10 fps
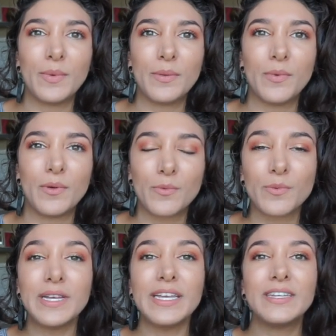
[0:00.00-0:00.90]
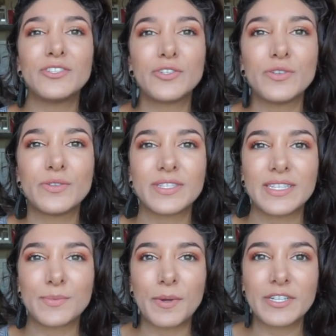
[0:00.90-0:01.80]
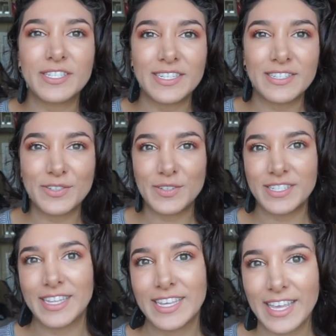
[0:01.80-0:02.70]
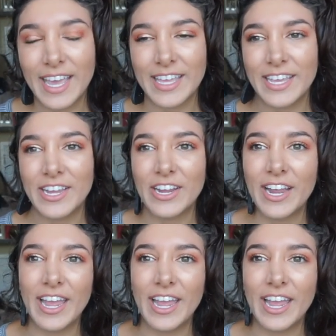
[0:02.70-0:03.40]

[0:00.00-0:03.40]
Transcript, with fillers: we will reintroduce this person as soon as they get here